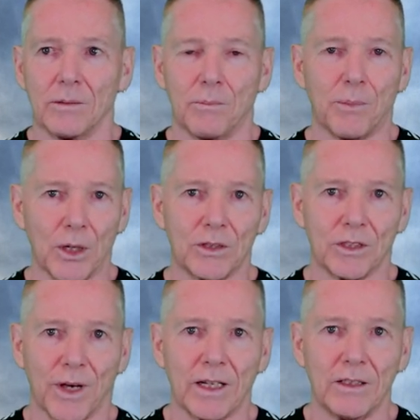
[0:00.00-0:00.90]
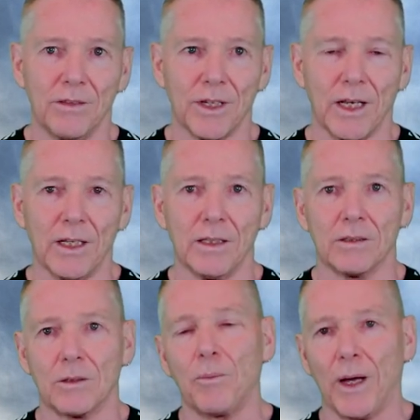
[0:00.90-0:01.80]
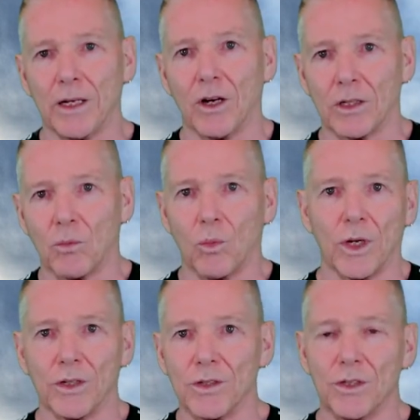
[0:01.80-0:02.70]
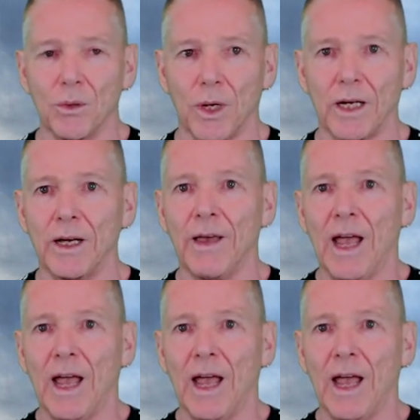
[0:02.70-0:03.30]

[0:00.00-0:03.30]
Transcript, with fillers: bursts of activity depending on what you're doing